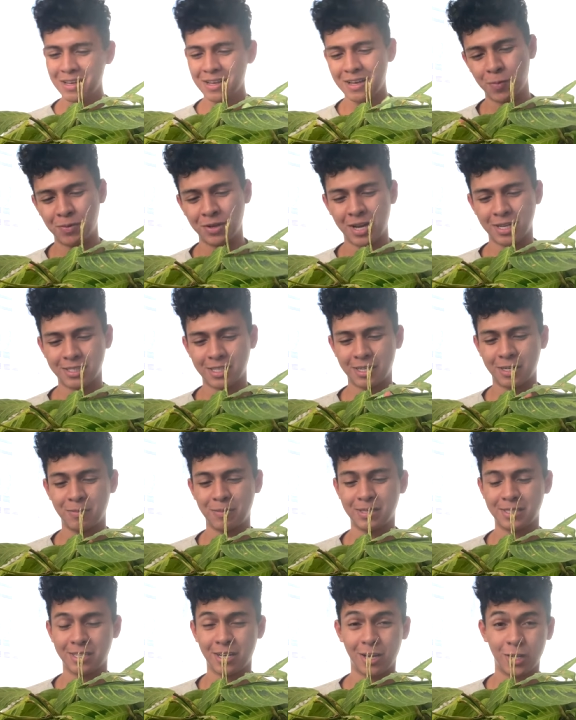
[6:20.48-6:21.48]
you guys had an
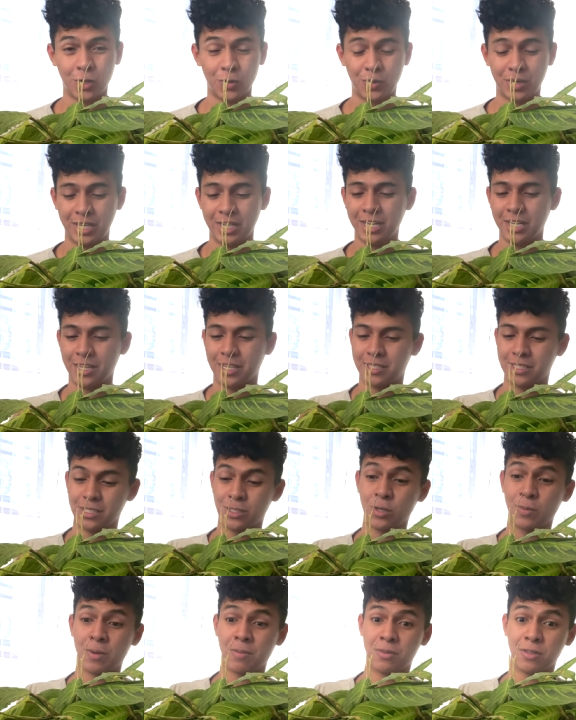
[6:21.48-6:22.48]
amazing Halloween. This is
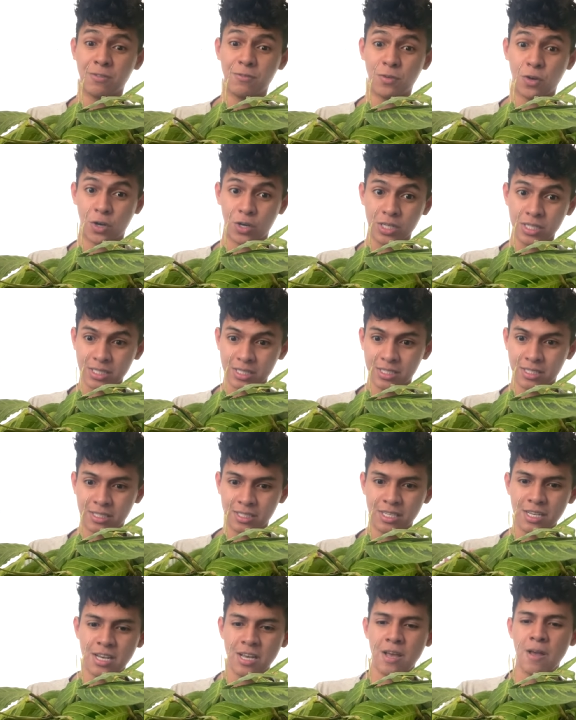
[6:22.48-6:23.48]
November the
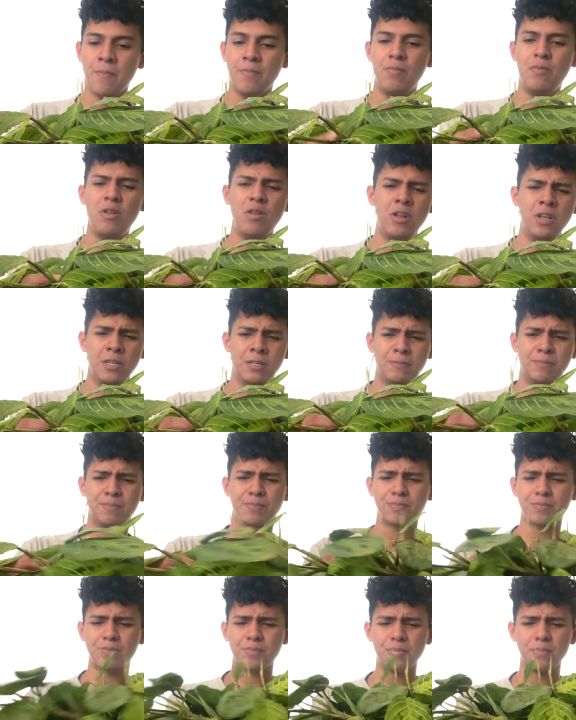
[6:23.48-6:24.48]

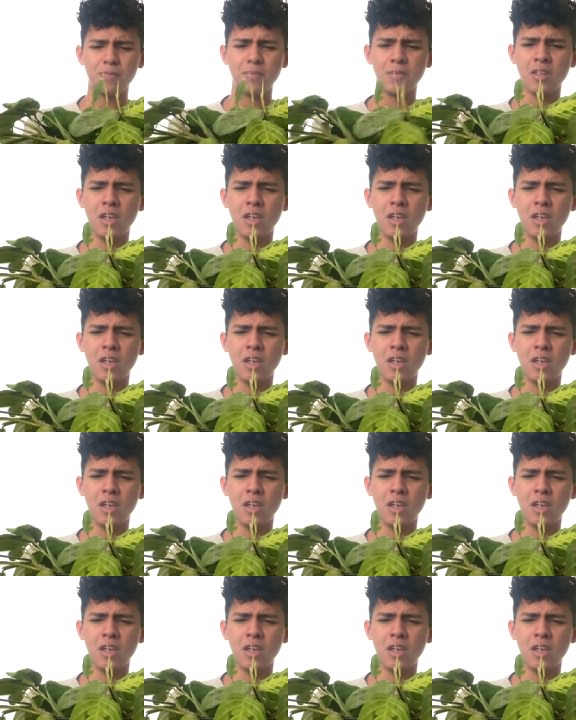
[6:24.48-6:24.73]
1st.